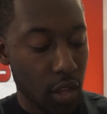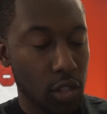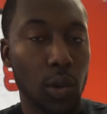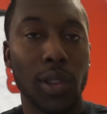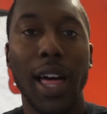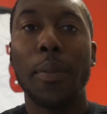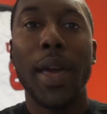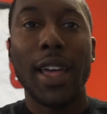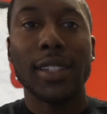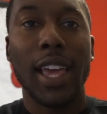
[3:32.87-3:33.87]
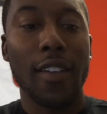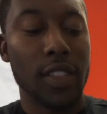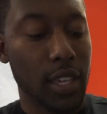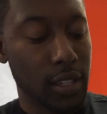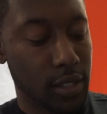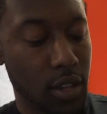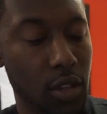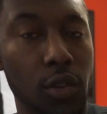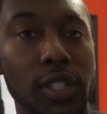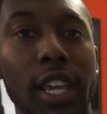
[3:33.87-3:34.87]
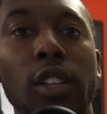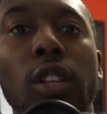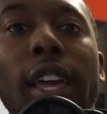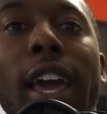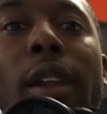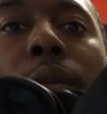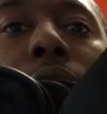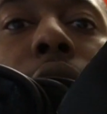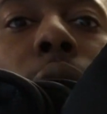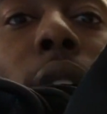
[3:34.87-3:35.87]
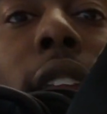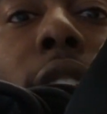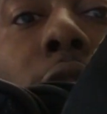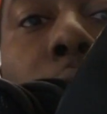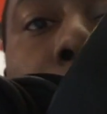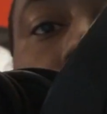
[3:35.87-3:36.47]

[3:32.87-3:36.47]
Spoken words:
So a lot of pads have these. You can take a look at them. They're right here.